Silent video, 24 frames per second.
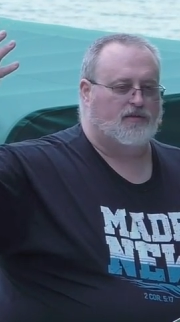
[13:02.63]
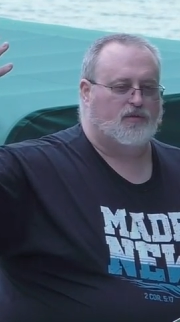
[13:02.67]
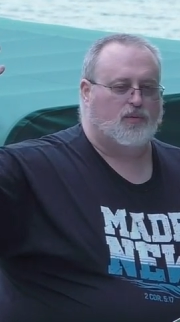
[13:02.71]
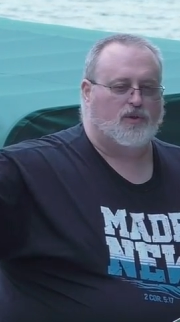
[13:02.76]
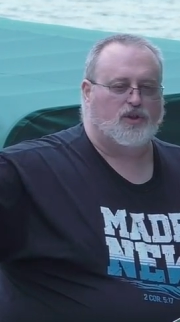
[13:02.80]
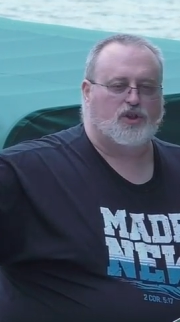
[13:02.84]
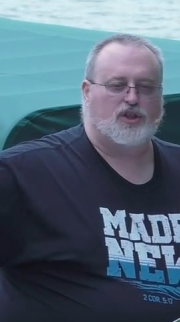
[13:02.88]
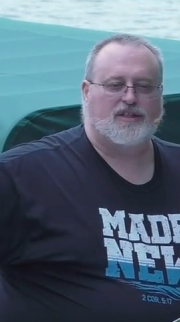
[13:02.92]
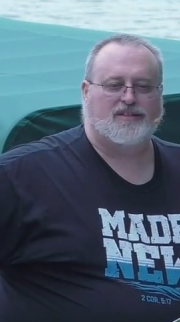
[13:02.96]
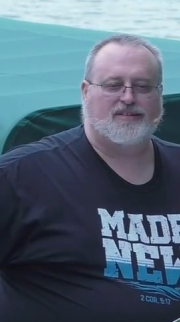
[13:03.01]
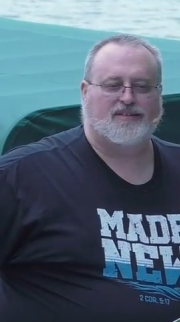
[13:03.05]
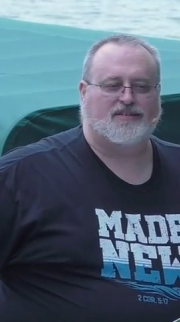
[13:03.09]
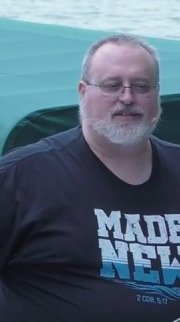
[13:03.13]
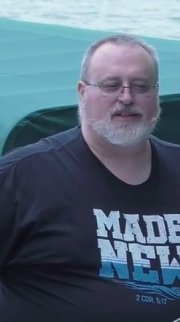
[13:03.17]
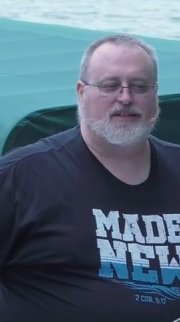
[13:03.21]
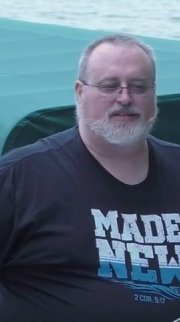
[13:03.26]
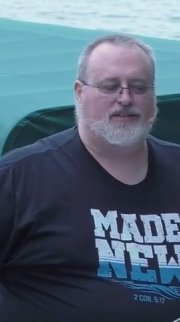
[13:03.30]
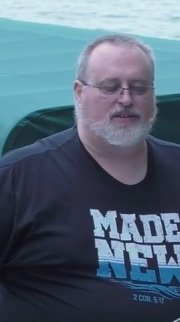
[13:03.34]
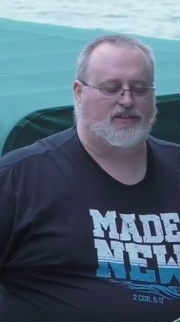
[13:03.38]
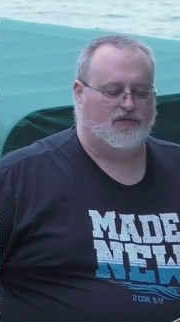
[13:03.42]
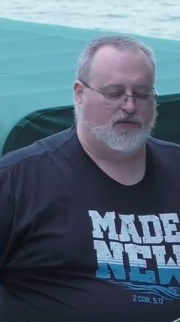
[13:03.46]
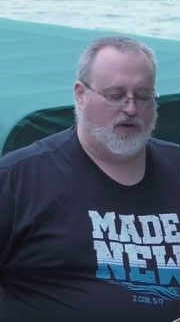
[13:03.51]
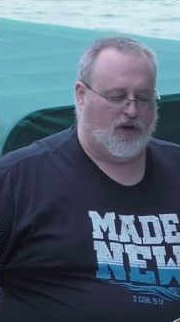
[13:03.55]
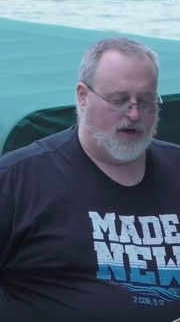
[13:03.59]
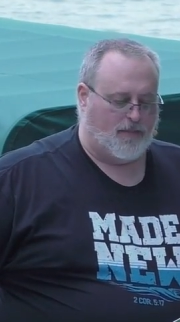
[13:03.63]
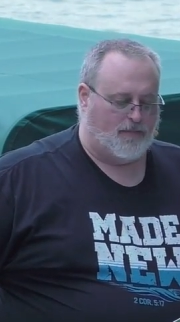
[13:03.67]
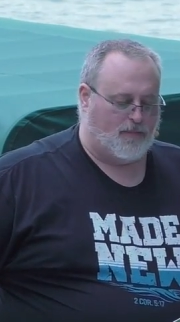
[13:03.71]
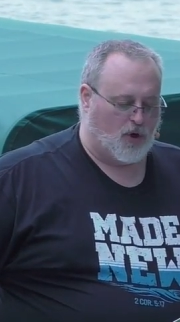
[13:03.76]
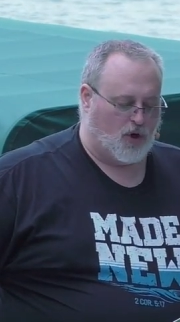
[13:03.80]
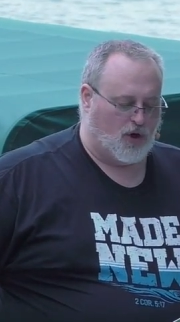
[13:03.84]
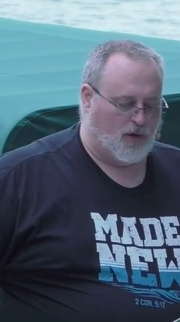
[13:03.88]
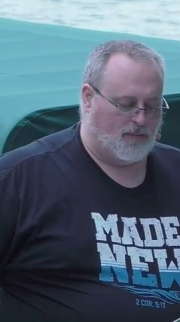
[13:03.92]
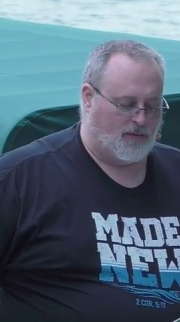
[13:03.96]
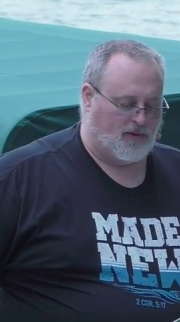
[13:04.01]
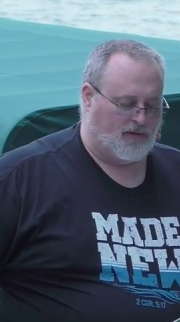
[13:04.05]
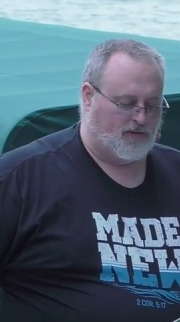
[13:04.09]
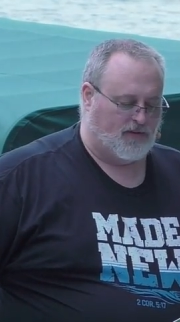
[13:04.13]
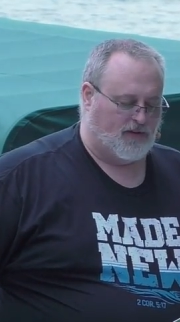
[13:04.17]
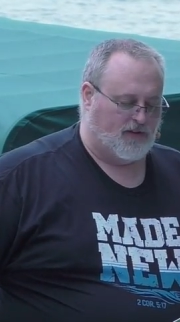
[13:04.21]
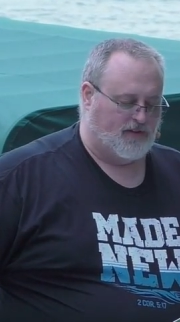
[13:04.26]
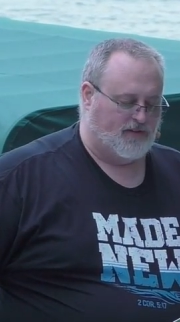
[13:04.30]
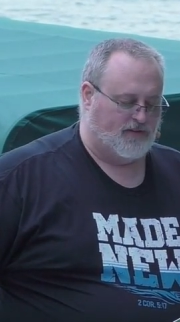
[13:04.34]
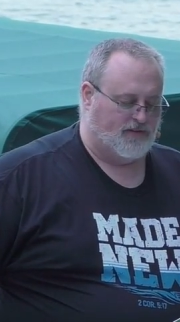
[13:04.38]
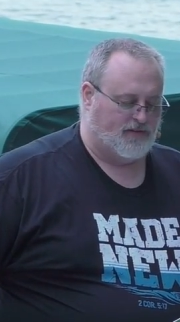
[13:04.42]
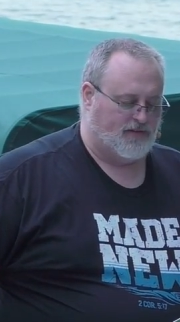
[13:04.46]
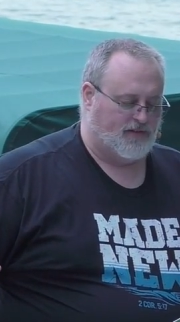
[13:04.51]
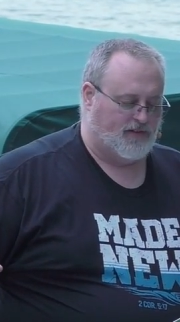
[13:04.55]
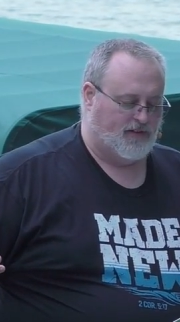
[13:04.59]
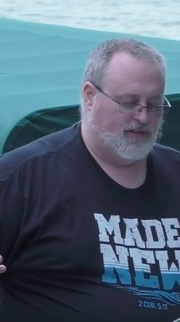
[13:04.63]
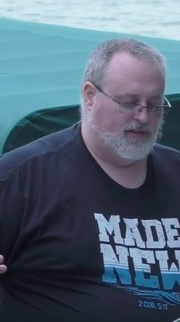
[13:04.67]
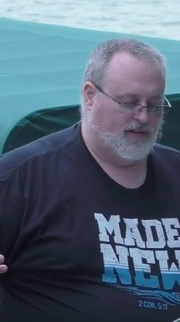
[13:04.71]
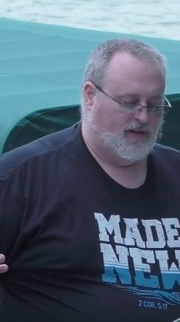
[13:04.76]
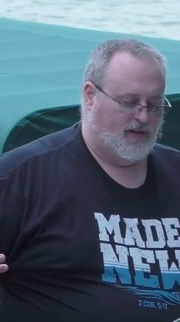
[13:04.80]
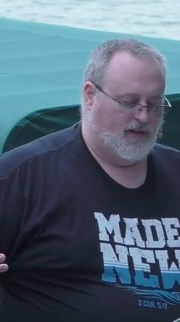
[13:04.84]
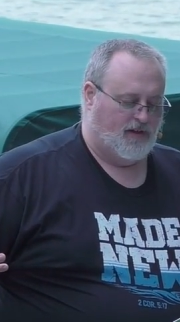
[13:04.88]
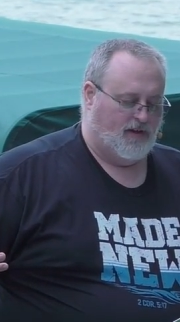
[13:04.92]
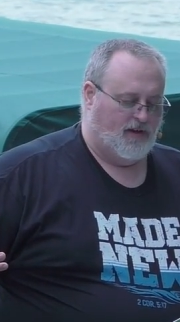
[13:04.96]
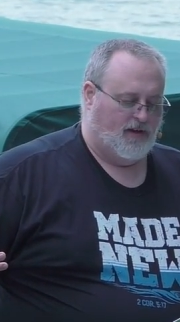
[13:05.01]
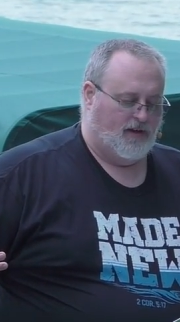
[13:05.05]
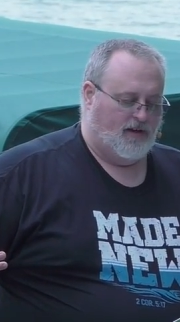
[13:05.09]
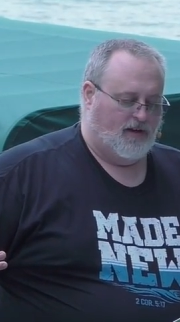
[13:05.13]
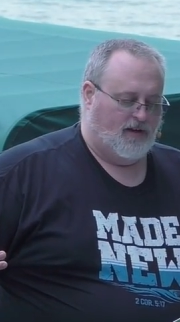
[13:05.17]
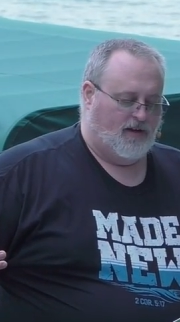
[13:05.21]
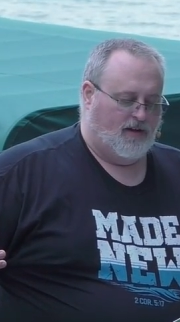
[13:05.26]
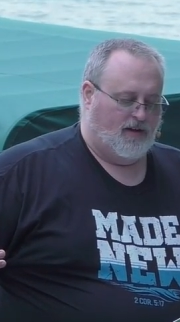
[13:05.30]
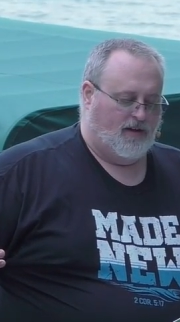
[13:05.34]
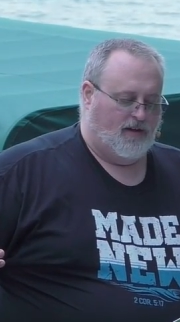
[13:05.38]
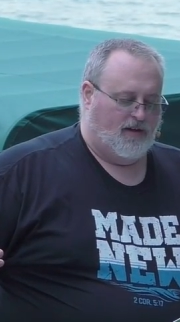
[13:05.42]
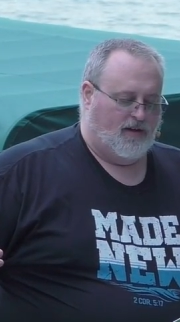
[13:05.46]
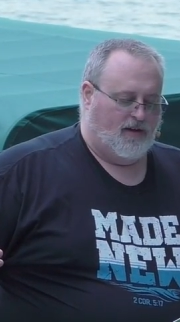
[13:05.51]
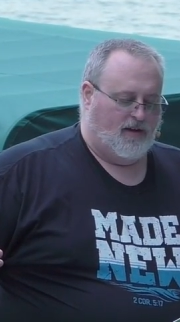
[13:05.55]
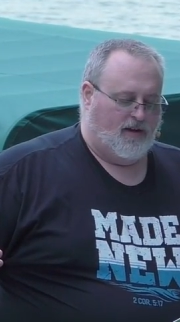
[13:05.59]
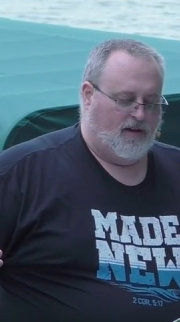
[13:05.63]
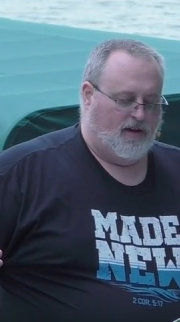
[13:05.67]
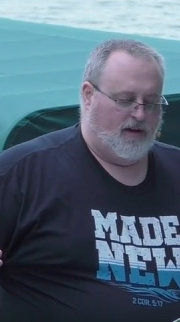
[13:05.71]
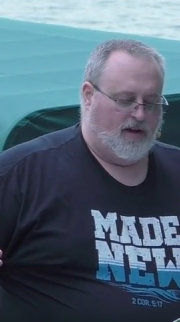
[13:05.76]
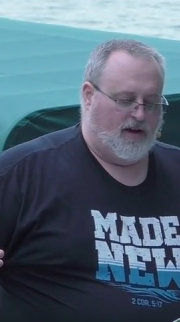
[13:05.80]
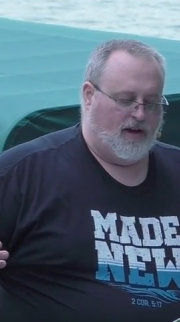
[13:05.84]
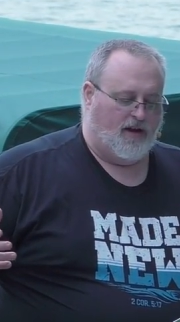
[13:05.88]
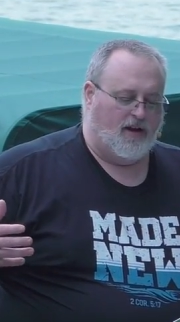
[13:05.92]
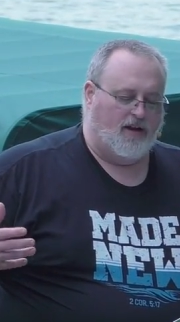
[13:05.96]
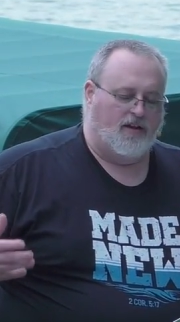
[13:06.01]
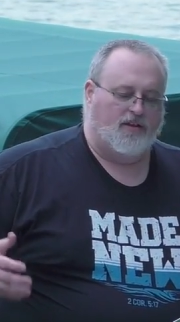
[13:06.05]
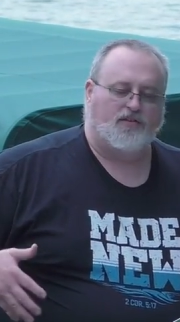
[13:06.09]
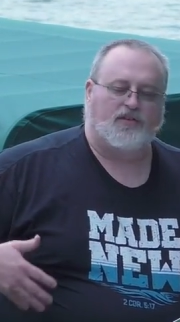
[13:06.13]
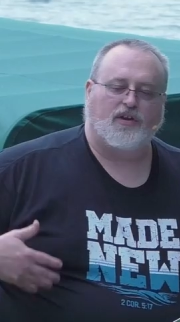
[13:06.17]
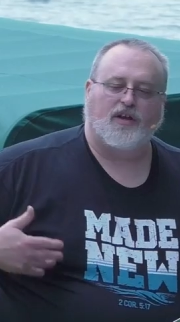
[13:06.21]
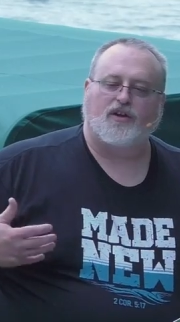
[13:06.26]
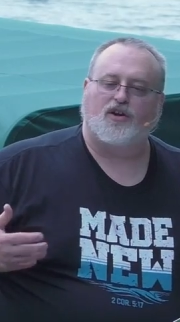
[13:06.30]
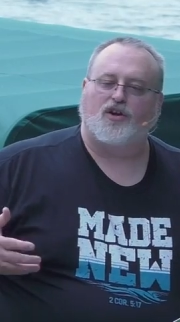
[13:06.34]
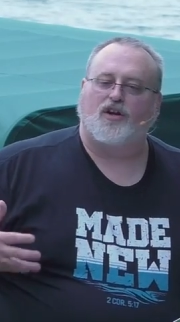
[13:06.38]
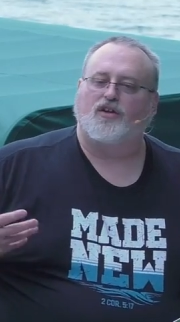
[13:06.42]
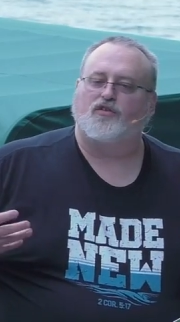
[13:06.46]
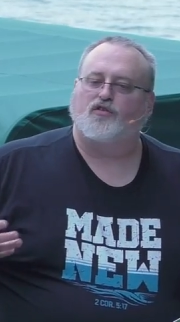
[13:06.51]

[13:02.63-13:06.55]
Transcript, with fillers: It's the thing that sustained him, that this obedience of Jesus to the Father God.